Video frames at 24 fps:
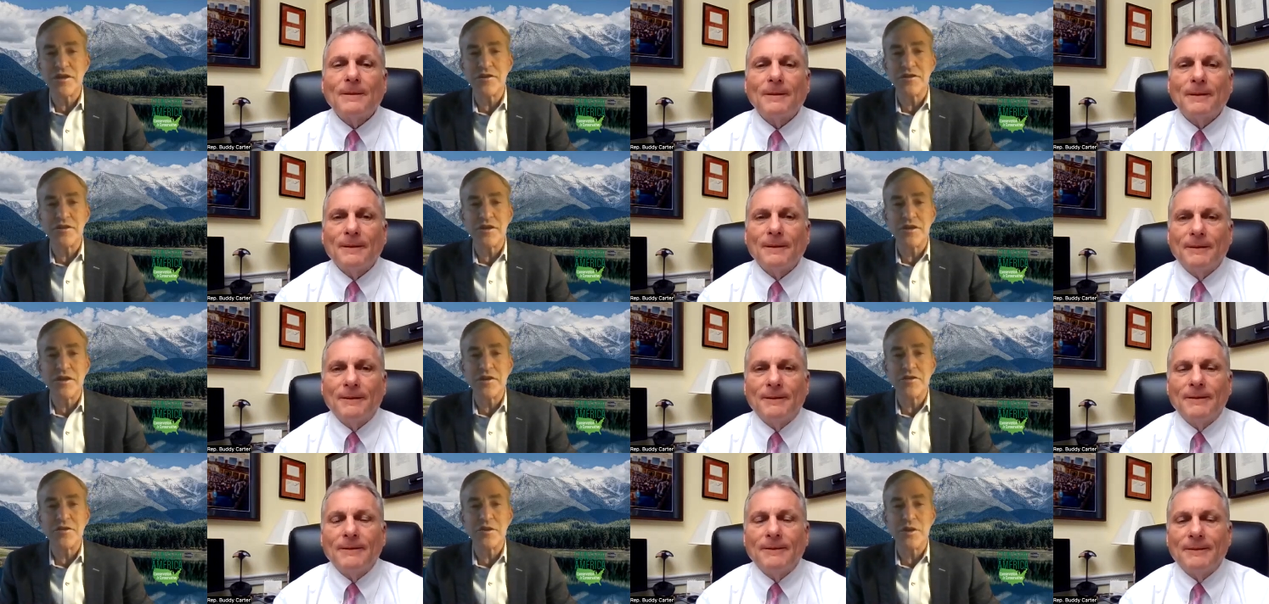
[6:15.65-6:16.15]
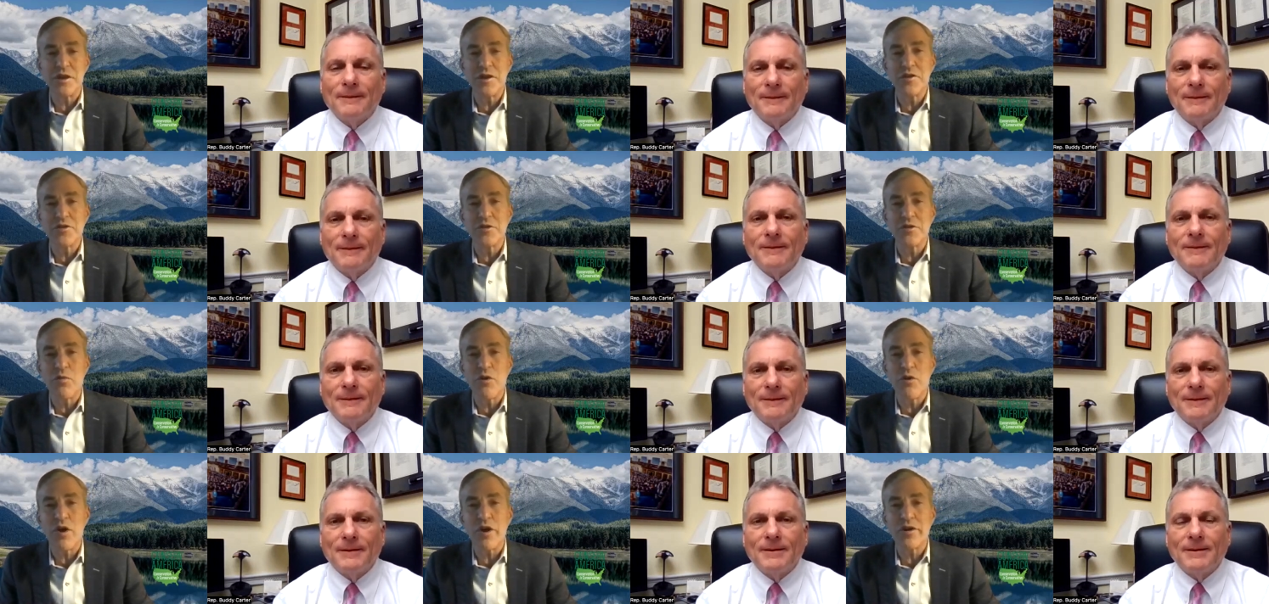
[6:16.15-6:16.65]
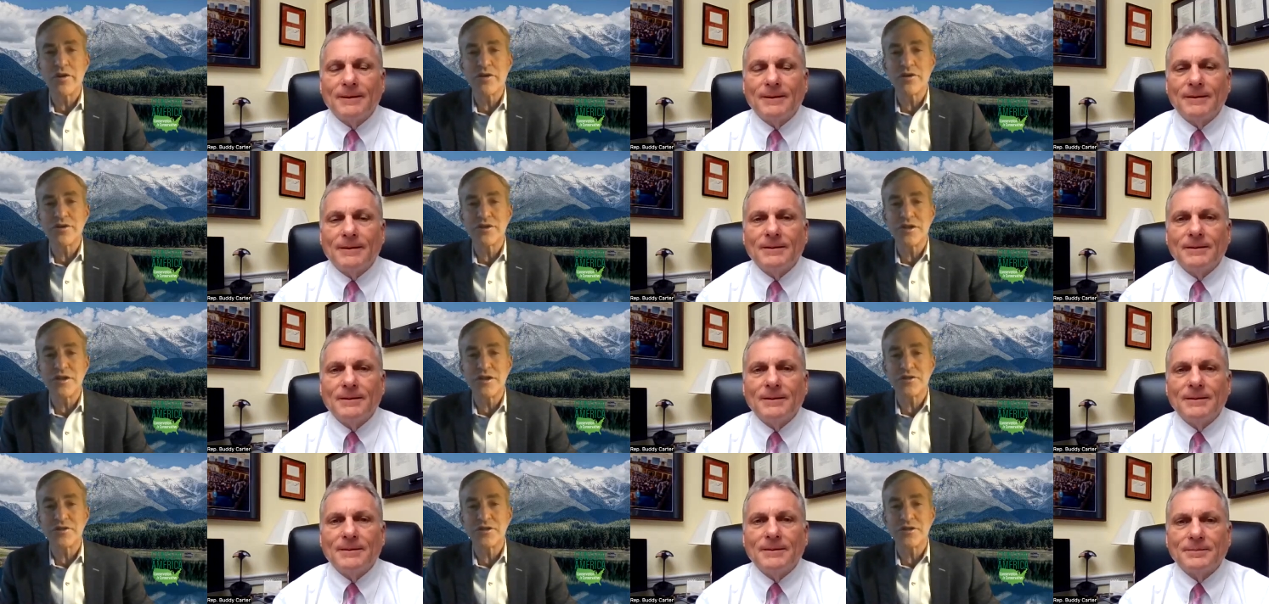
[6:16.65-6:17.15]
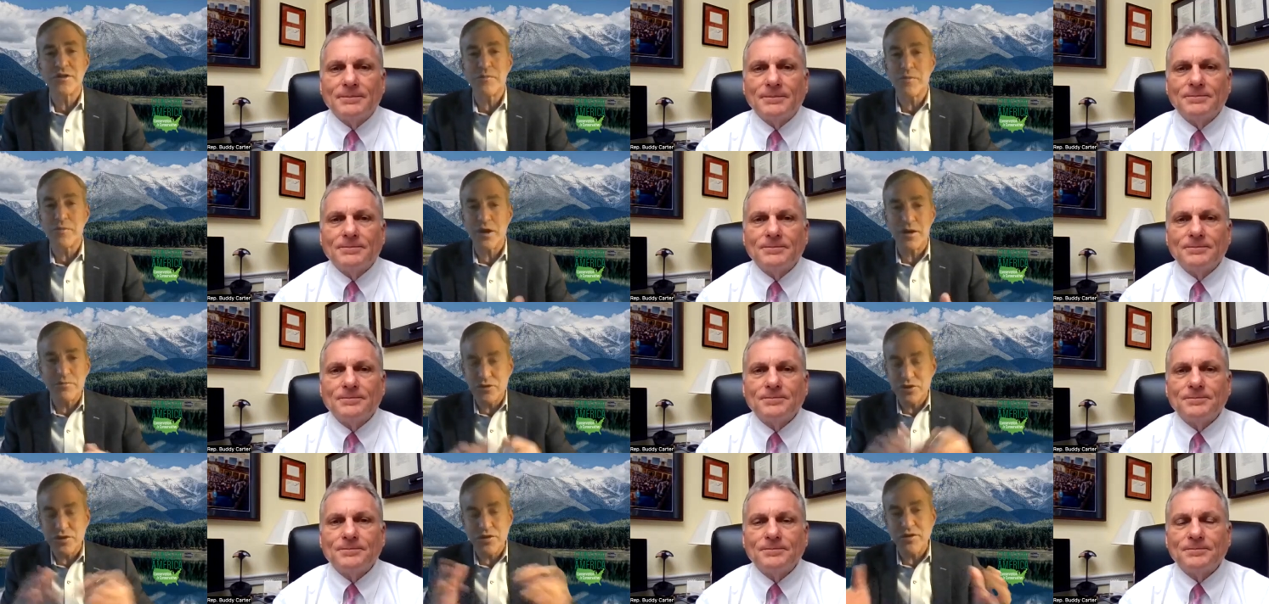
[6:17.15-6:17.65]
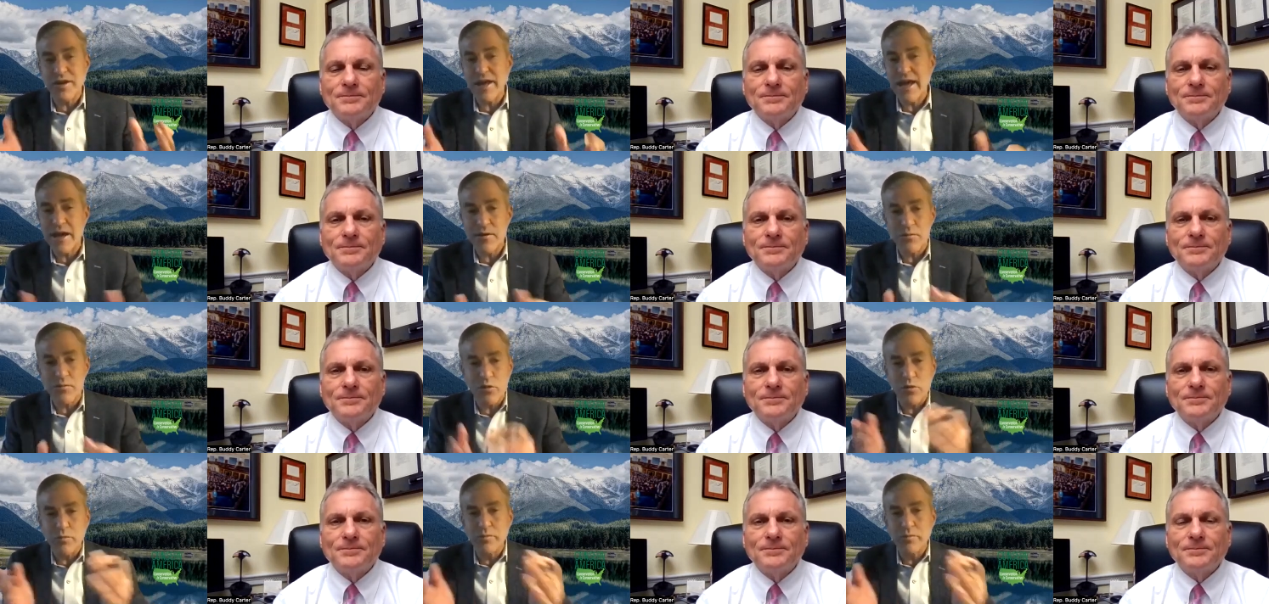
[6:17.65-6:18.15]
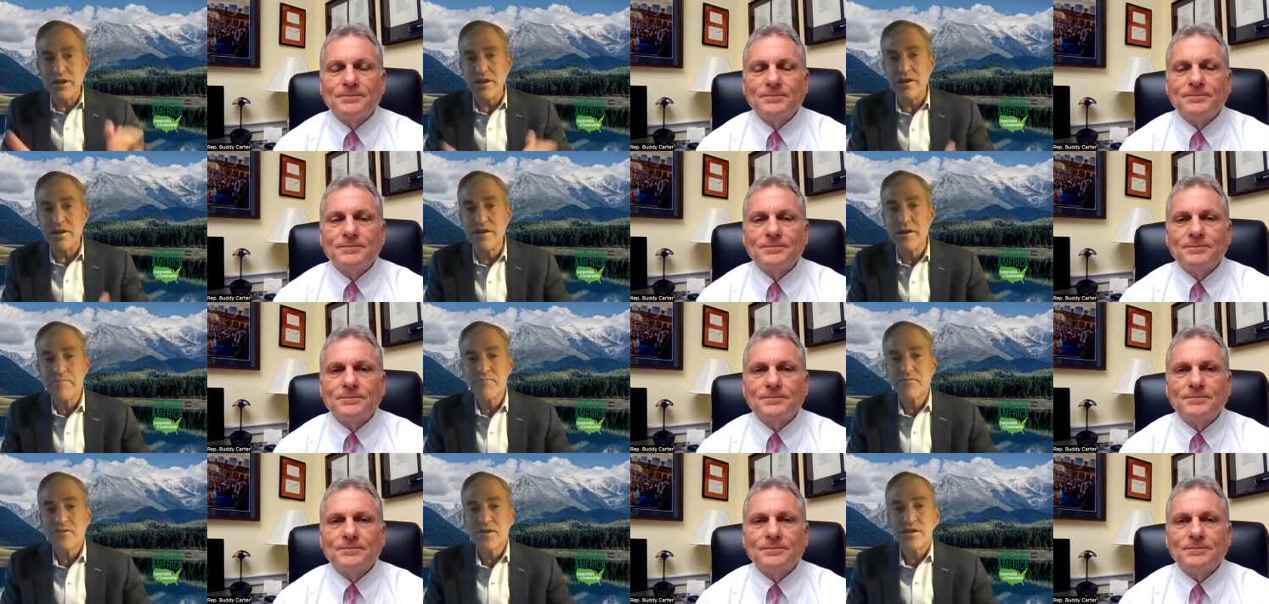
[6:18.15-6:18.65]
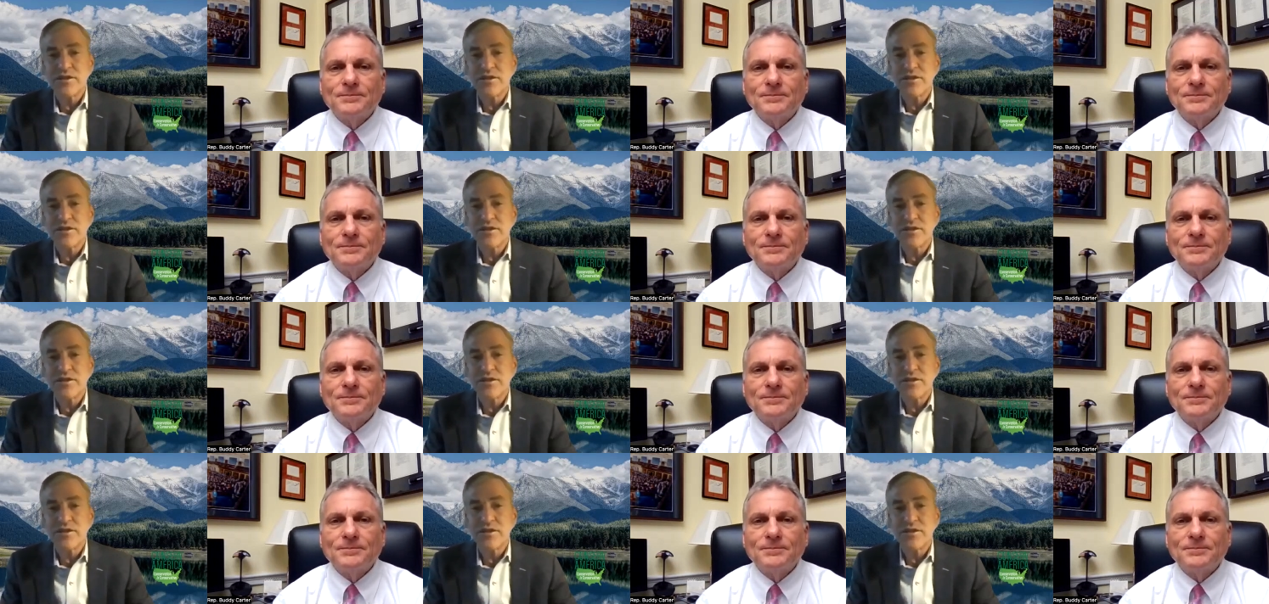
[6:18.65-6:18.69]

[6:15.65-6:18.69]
Speaker 1: in in in the water system, and I'm sure that will be